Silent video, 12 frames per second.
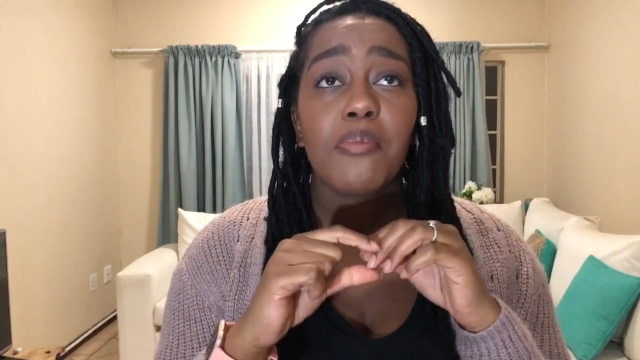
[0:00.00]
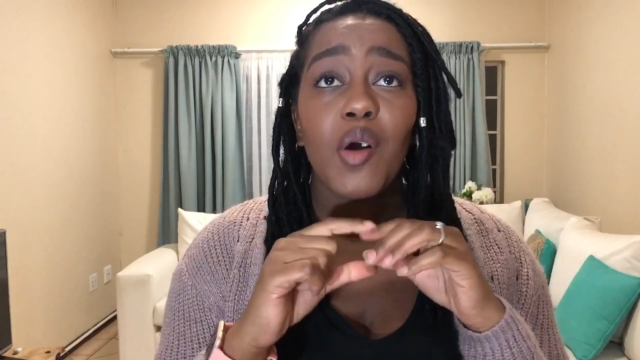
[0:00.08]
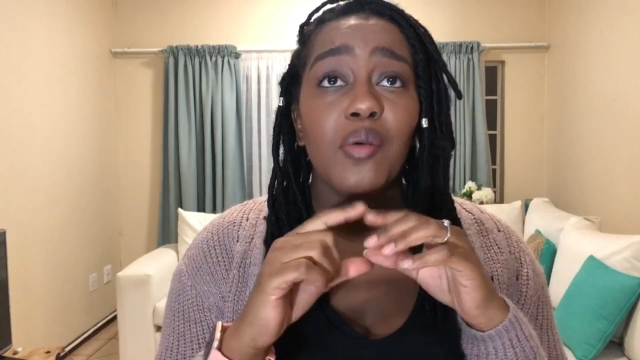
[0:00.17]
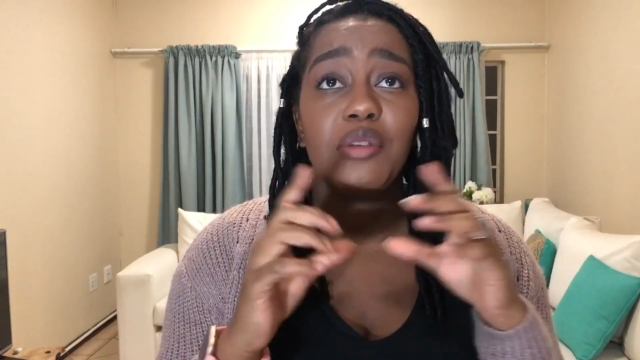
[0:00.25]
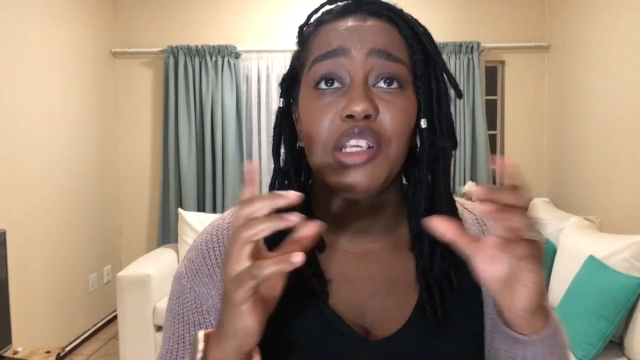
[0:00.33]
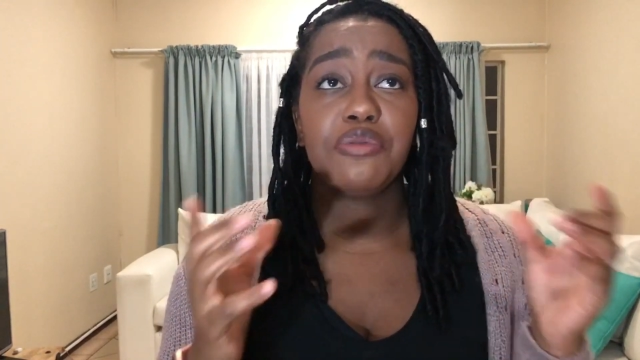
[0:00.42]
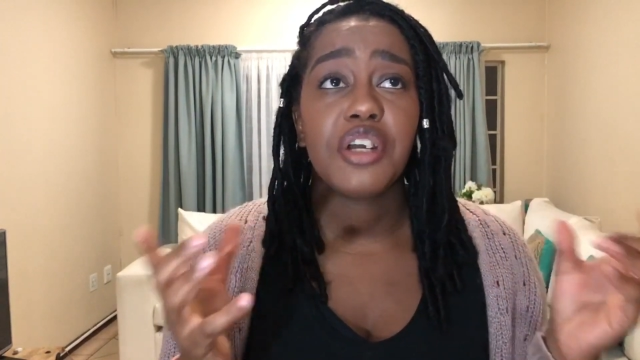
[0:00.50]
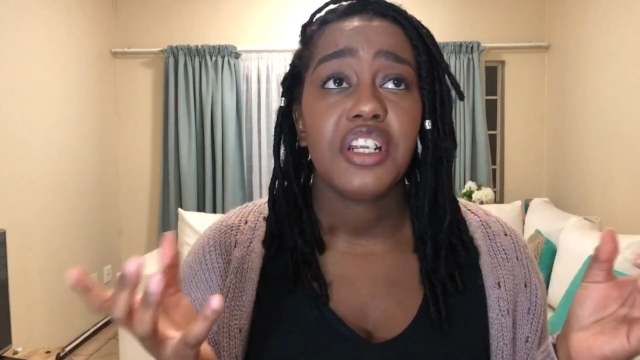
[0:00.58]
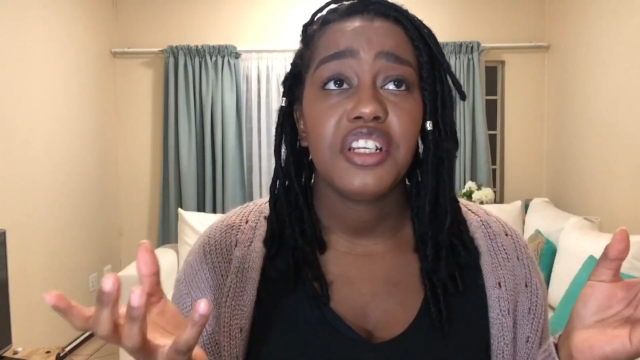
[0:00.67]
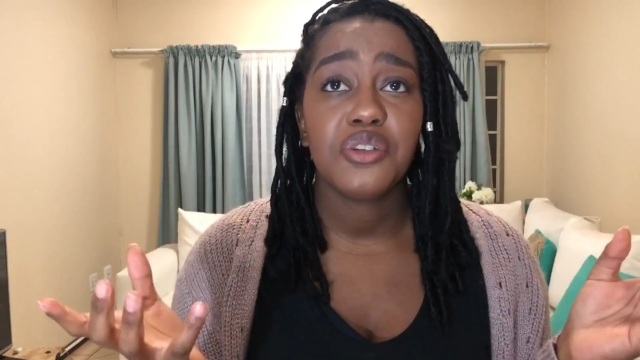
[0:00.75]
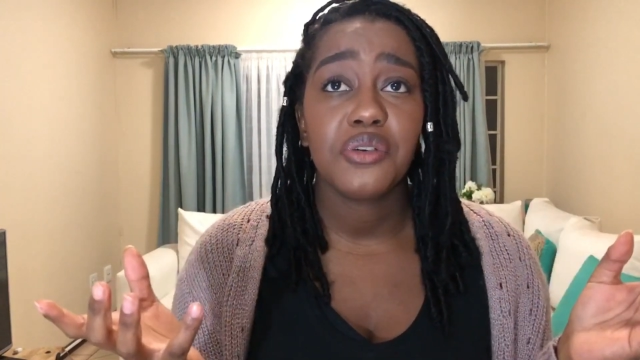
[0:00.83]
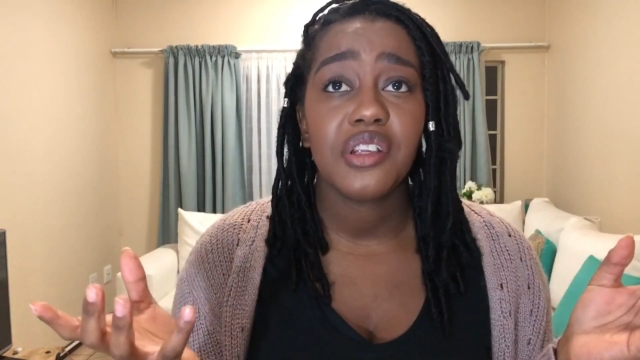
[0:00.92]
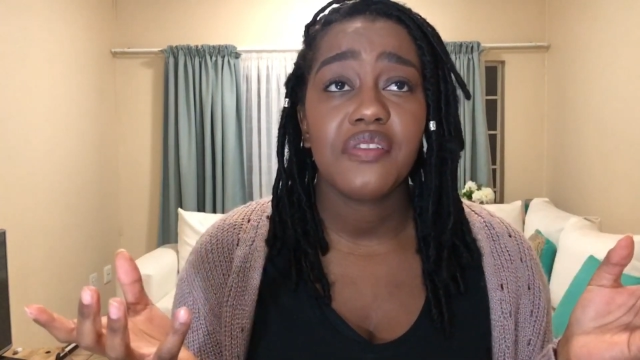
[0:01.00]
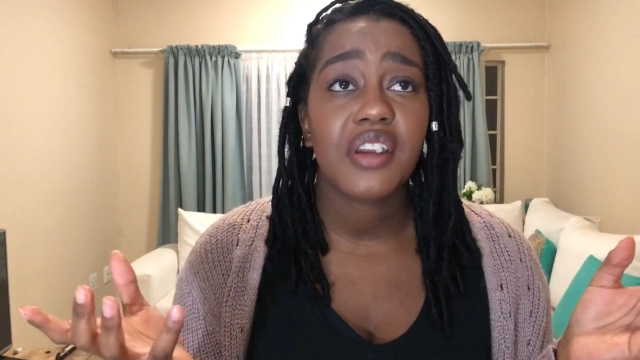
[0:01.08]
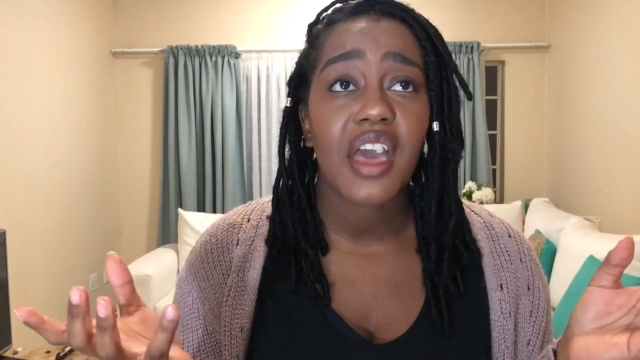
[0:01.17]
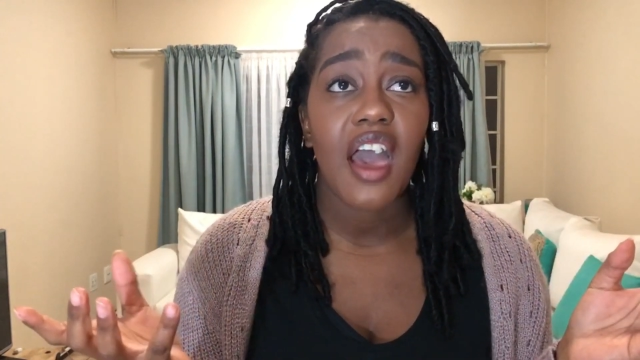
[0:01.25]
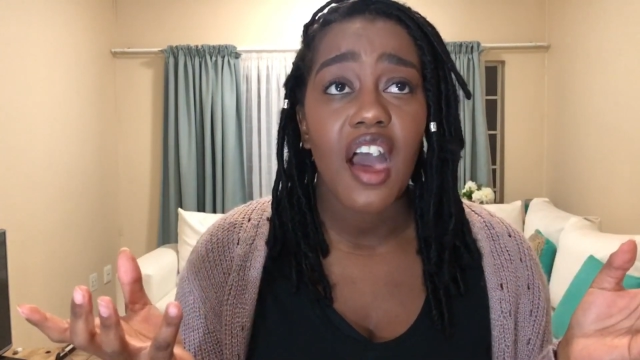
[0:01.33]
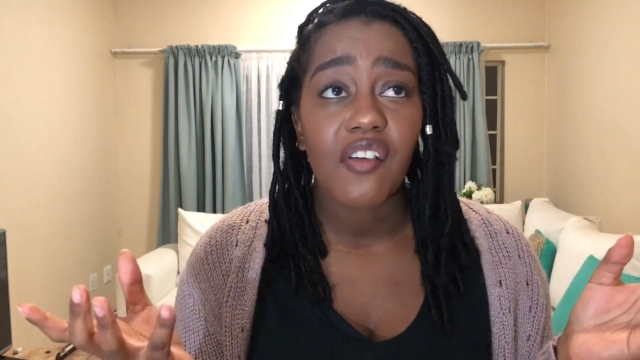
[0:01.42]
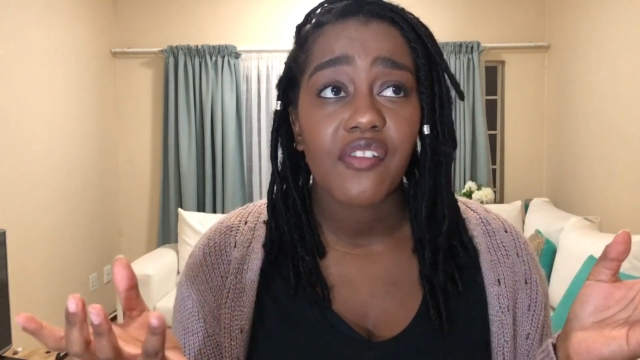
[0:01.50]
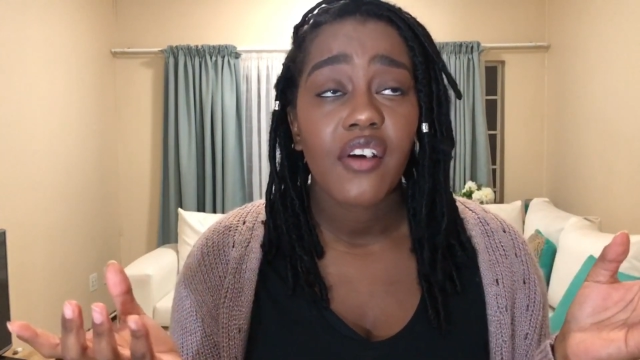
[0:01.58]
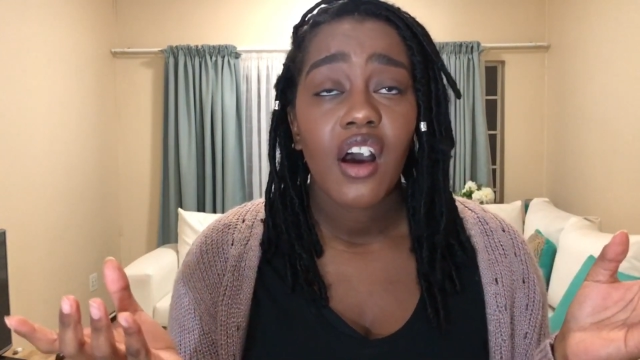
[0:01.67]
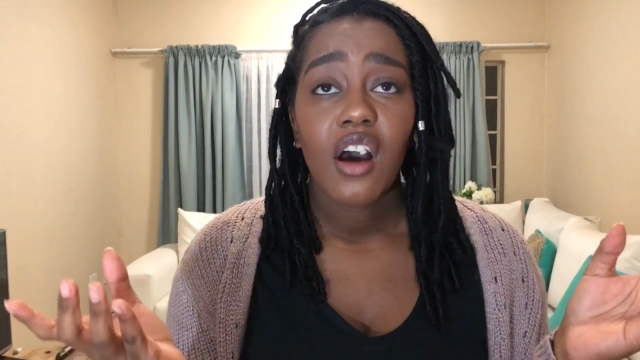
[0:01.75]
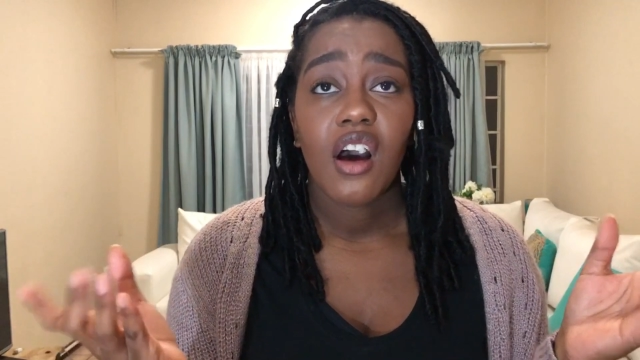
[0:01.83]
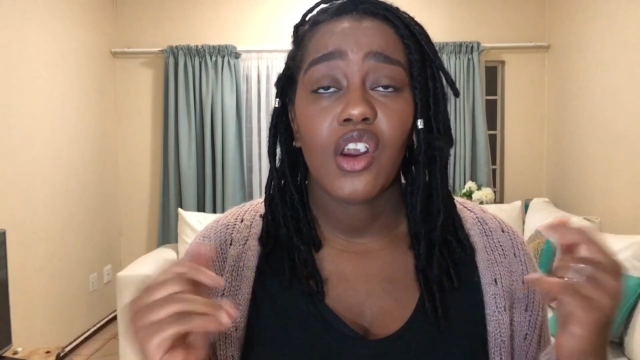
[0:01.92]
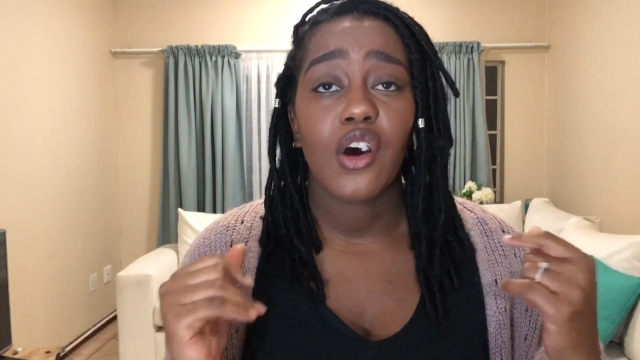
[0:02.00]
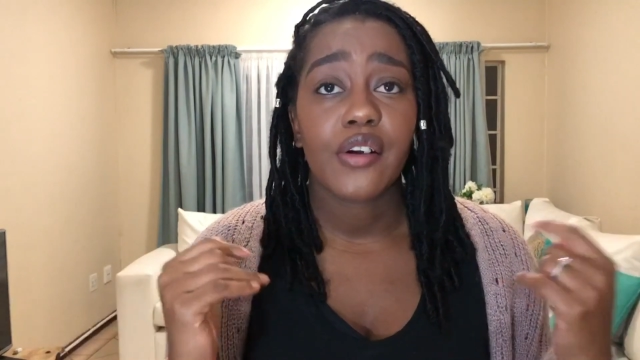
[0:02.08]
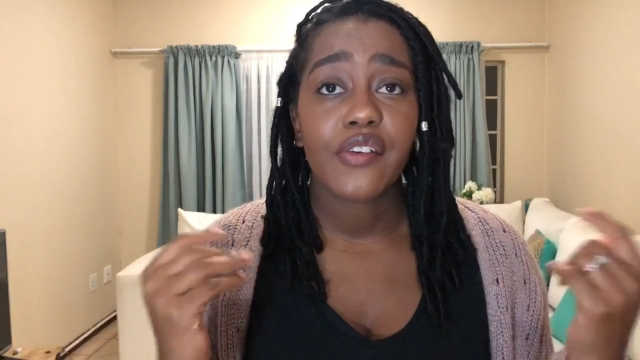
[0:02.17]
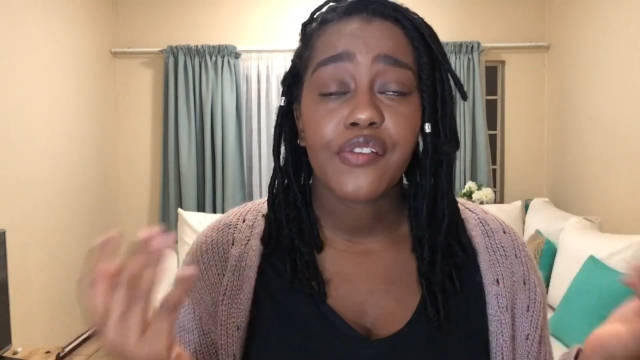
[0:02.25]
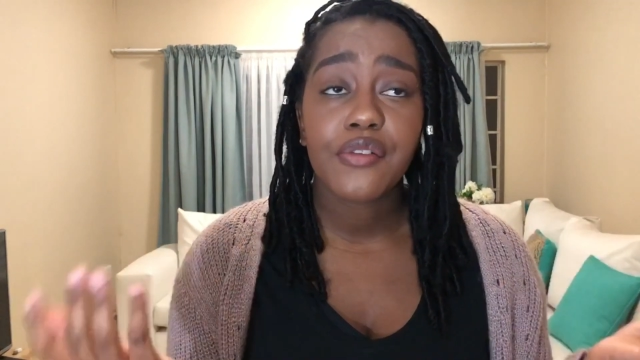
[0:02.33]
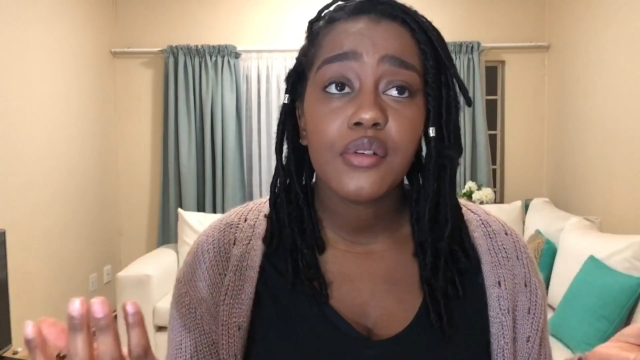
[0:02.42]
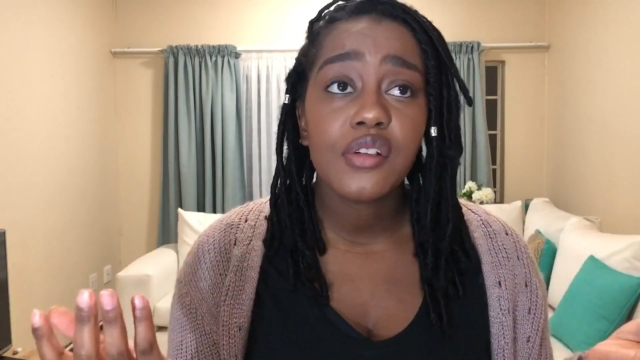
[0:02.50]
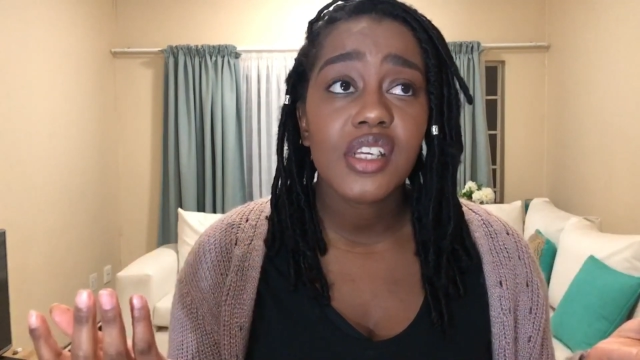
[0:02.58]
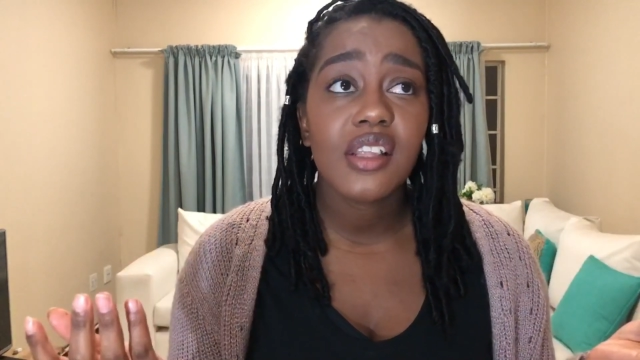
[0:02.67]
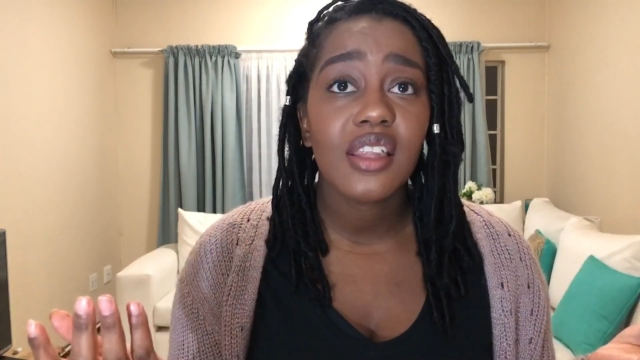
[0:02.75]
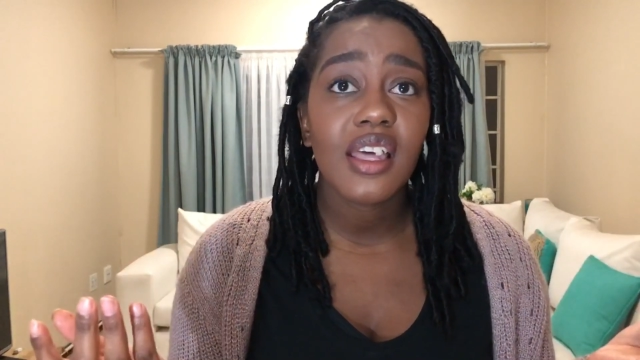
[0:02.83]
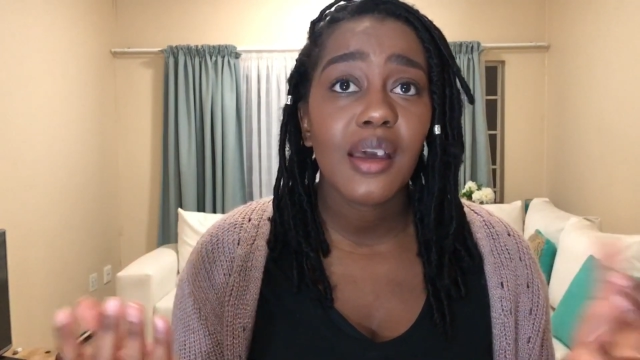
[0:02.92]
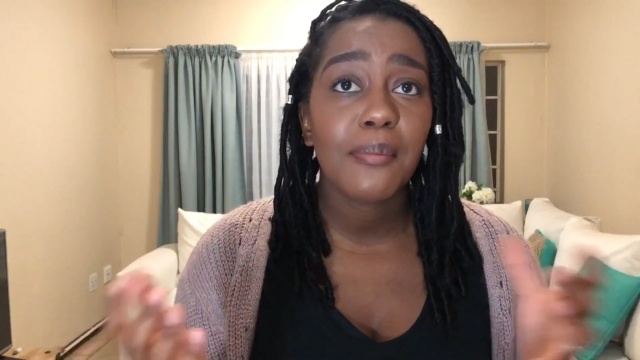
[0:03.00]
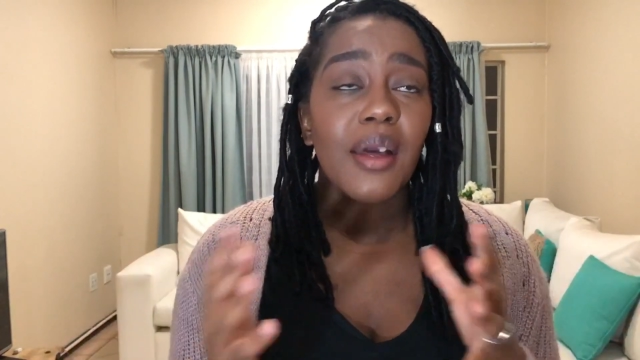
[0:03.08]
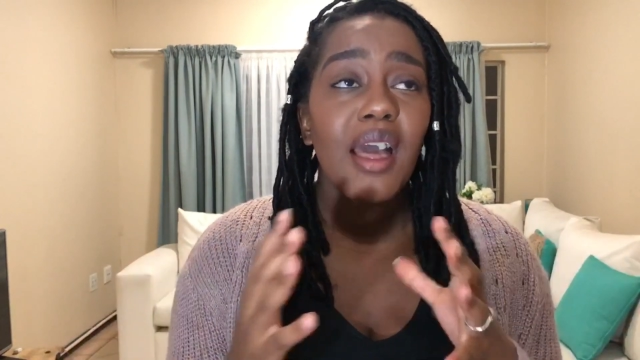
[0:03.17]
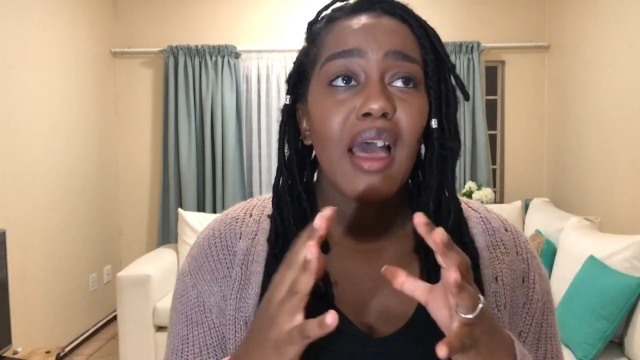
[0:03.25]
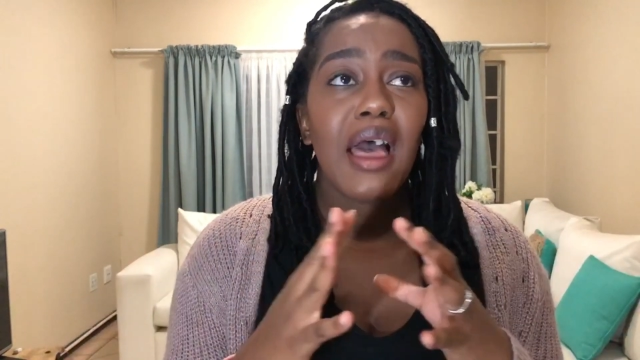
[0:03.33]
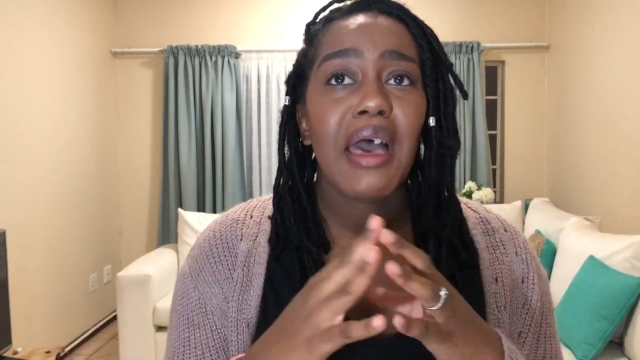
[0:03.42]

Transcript: probably really don't even have a lot of fruit in them,